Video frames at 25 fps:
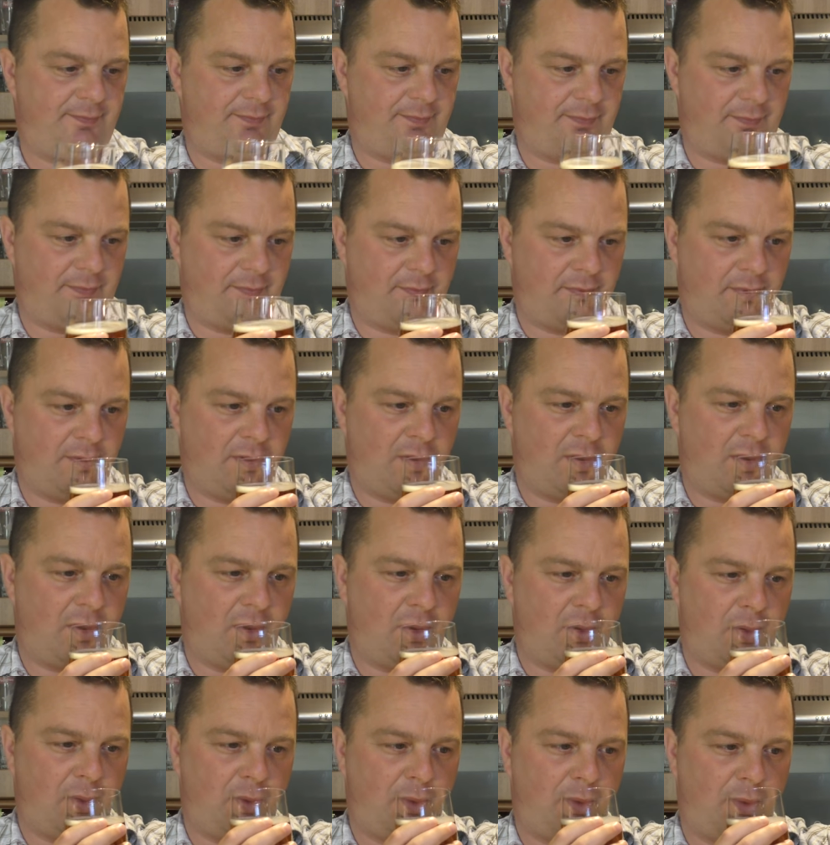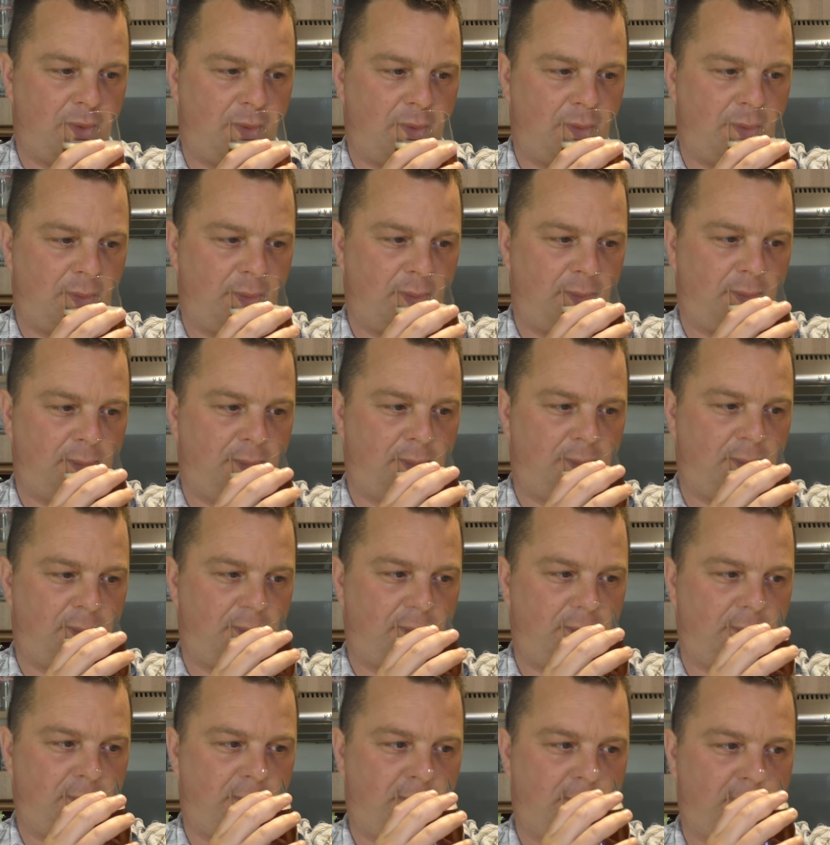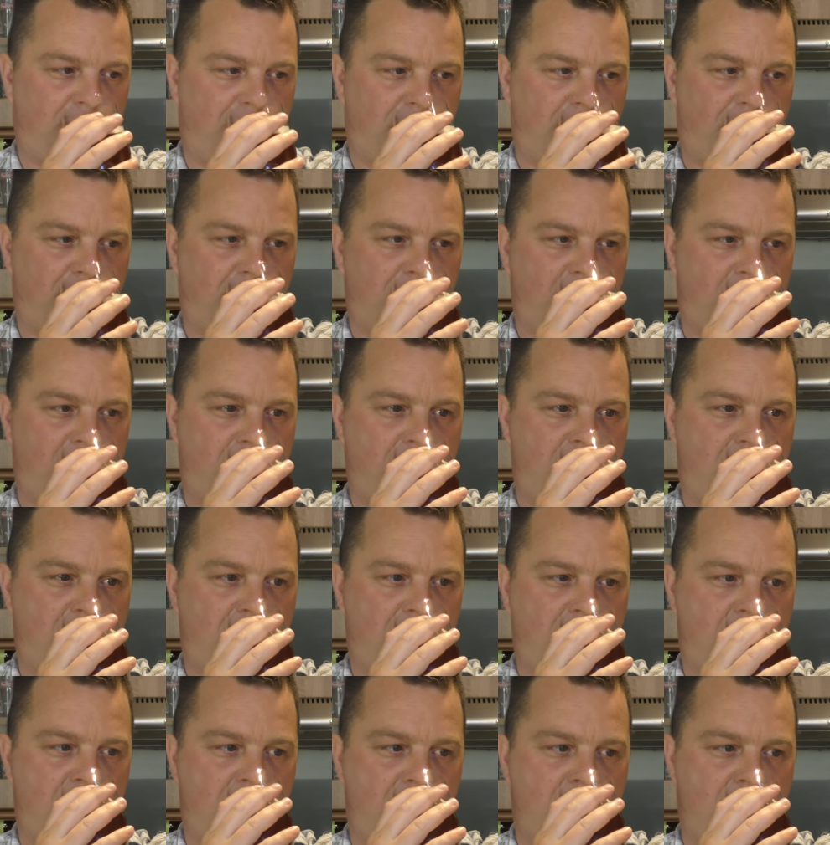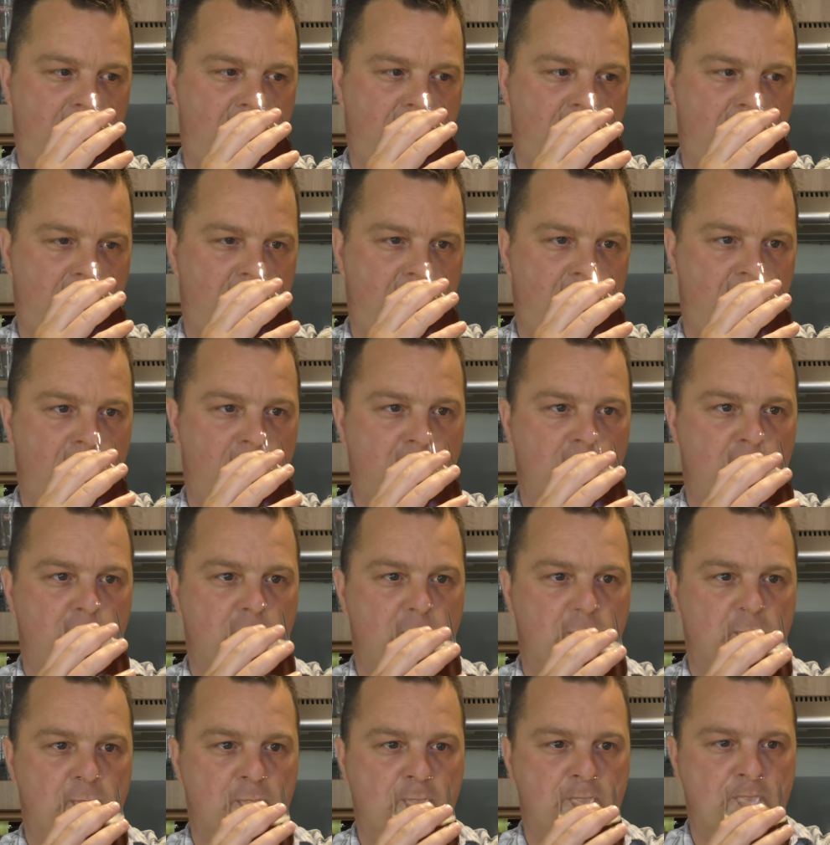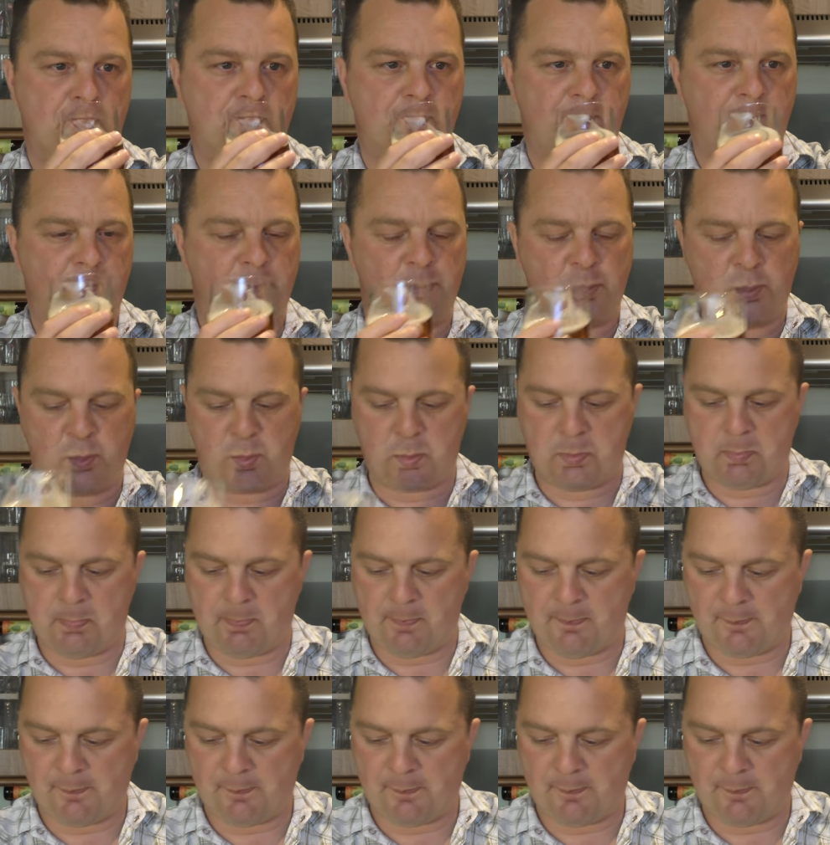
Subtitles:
(silence)